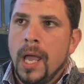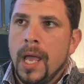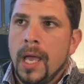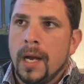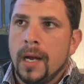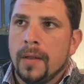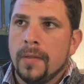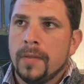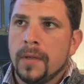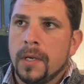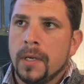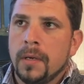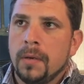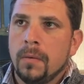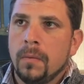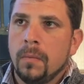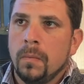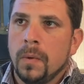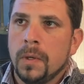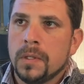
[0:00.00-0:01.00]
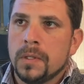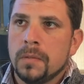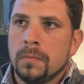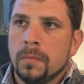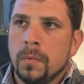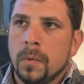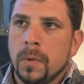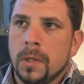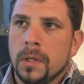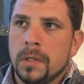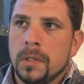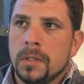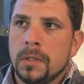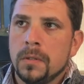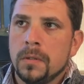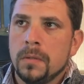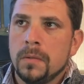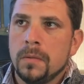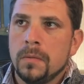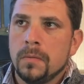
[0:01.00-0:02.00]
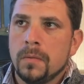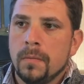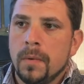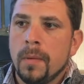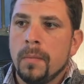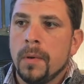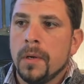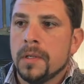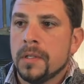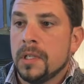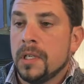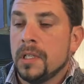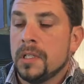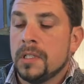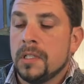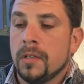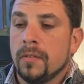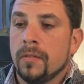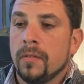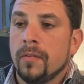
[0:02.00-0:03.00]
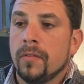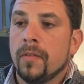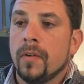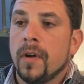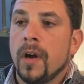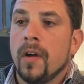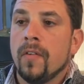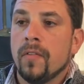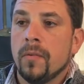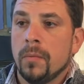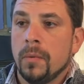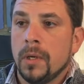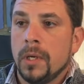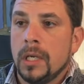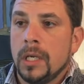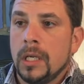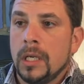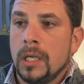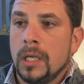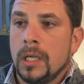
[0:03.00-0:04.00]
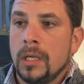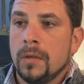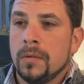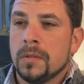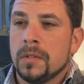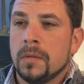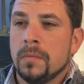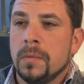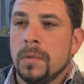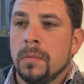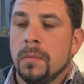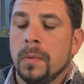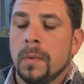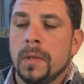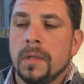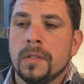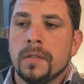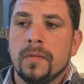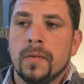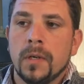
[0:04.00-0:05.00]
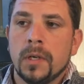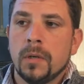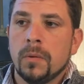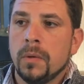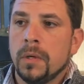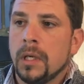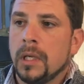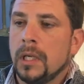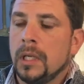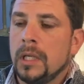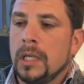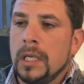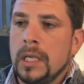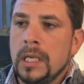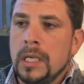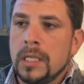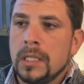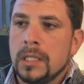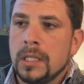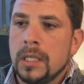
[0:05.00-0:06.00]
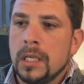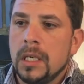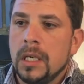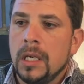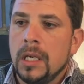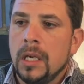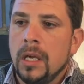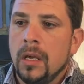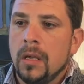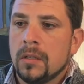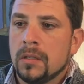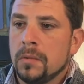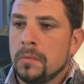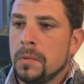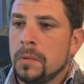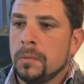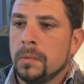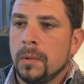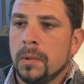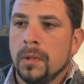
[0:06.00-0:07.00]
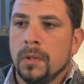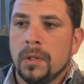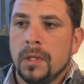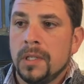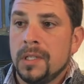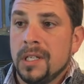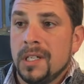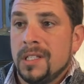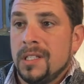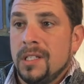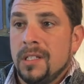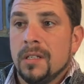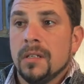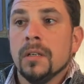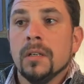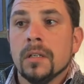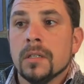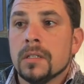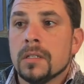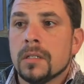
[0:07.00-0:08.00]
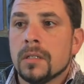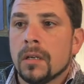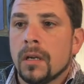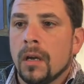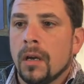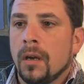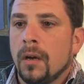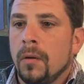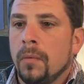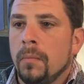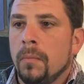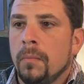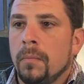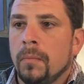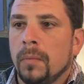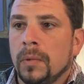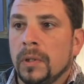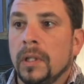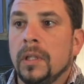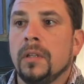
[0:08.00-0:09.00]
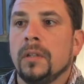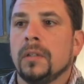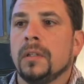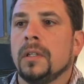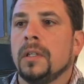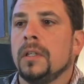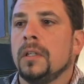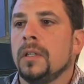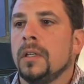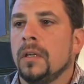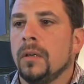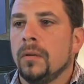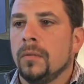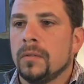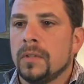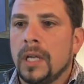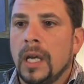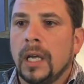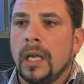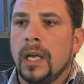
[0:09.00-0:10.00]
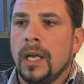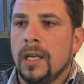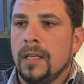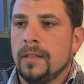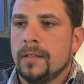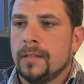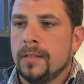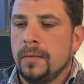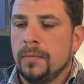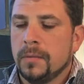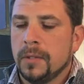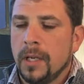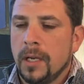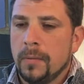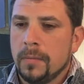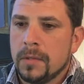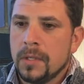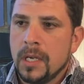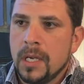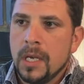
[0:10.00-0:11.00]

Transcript: And I think what's important to remember is that it's different for everybody. You know, some people it's very quick and easy. Some people it takes years, literally, you know, decades sometimes,